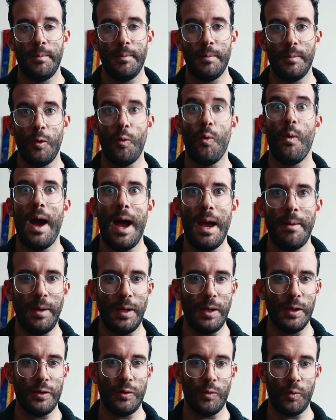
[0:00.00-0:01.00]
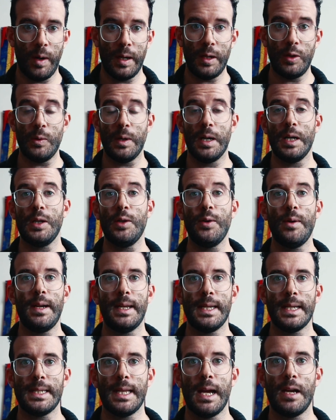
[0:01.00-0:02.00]
Why? Because what you are doing
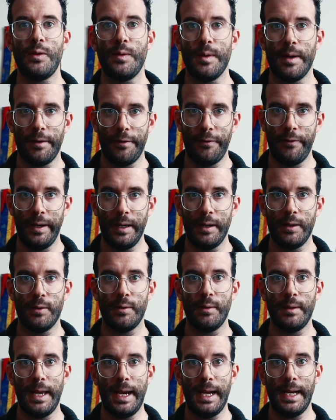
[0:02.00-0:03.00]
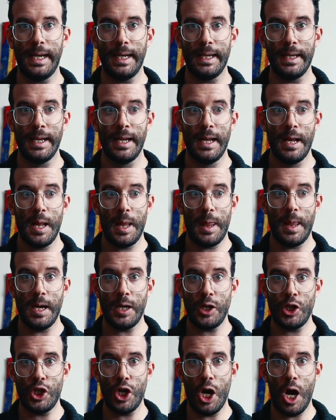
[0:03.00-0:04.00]
is that you are vinculating
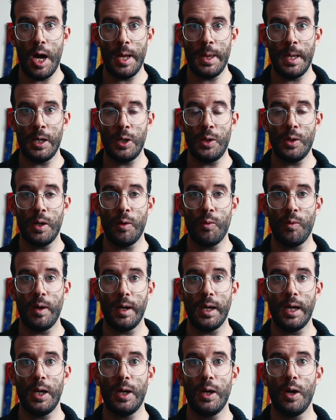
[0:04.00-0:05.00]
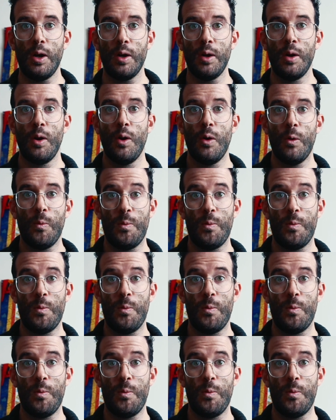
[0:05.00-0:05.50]
the shot that you are working on